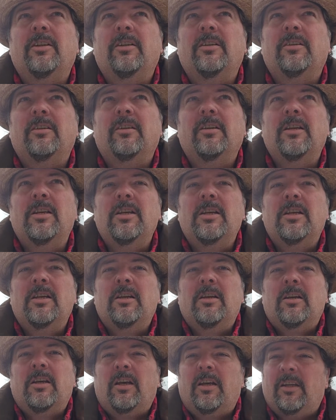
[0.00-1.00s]
and
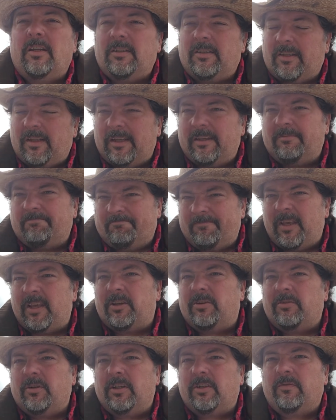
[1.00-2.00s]

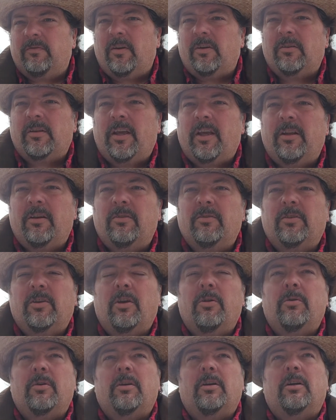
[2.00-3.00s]
increased volcanoes
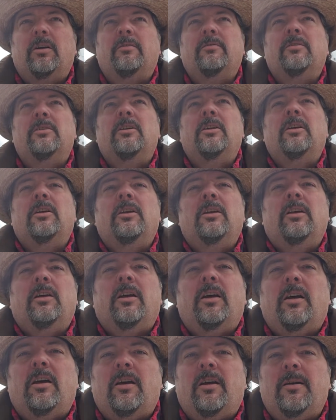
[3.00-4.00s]
going off.
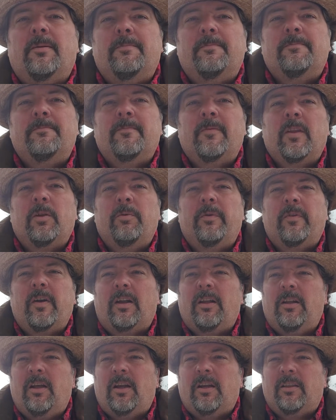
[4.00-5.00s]
We've
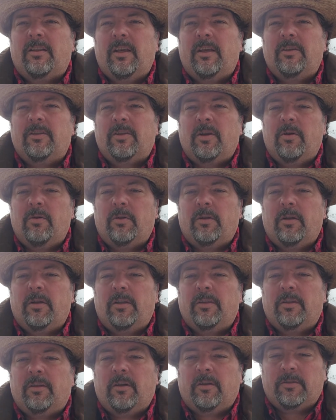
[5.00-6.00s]
got a lot of things going
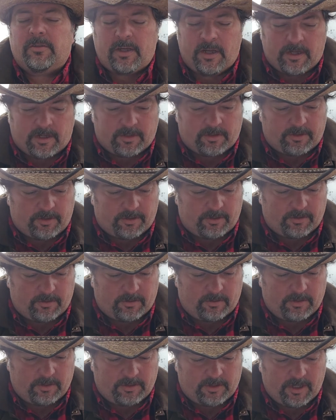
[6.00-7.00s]
on that aren't taken
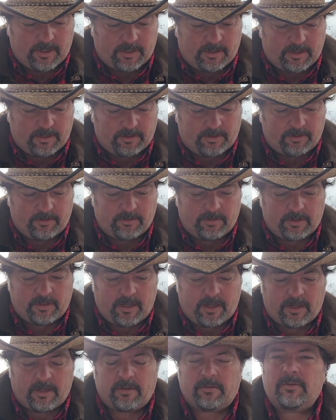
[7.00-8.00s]
into
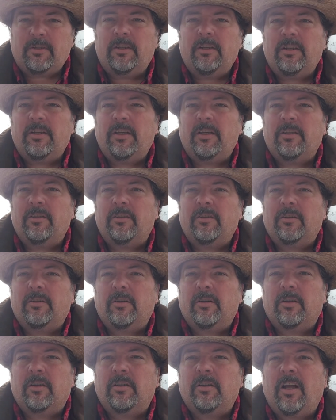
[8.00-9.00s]
account in their
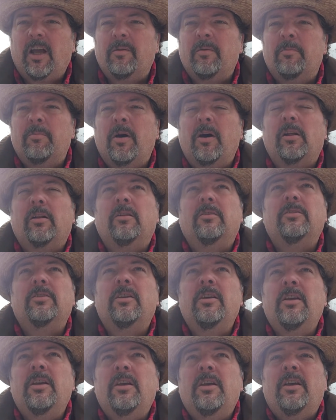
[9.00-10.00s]
current climate models.
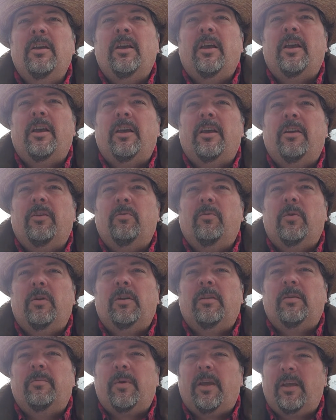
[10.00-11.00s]
And one
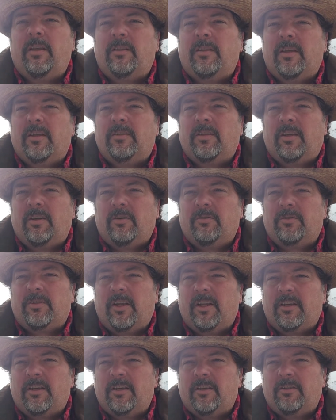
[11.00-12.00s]
of the main things they don't
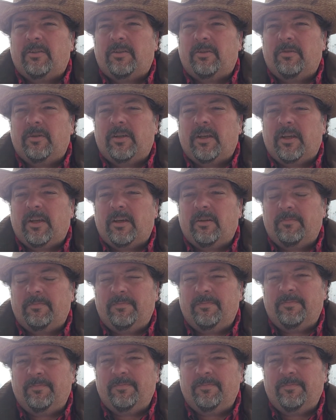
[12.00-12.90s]
take into account